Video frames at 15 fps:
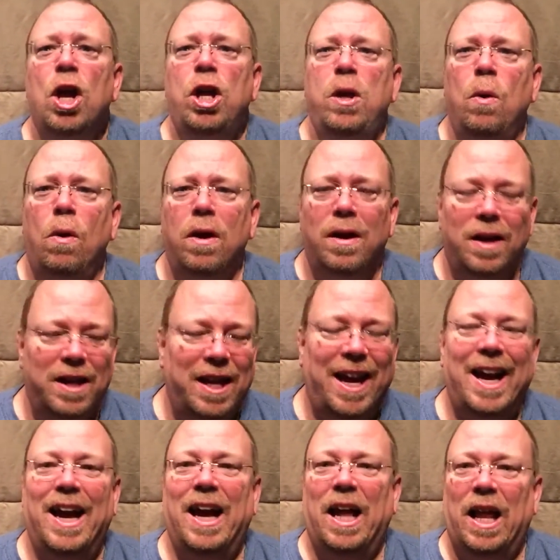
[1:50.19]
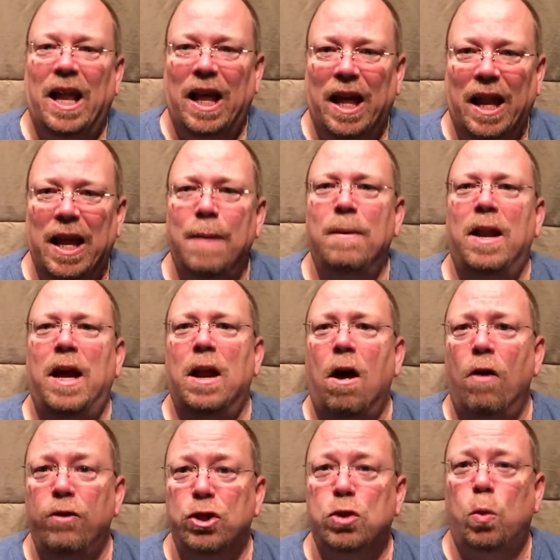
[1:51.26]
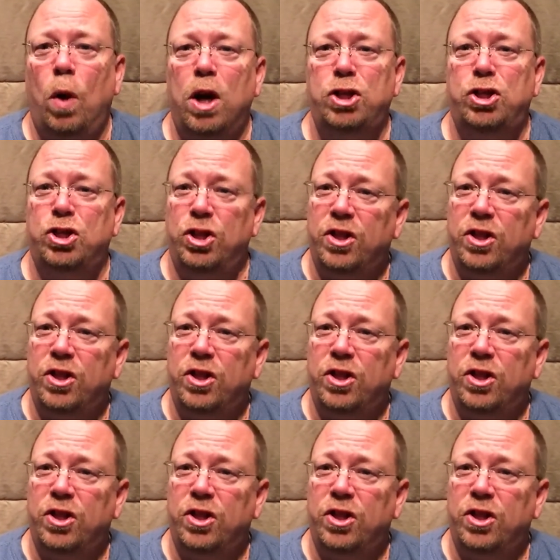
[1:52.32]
You want to eliminate all these questions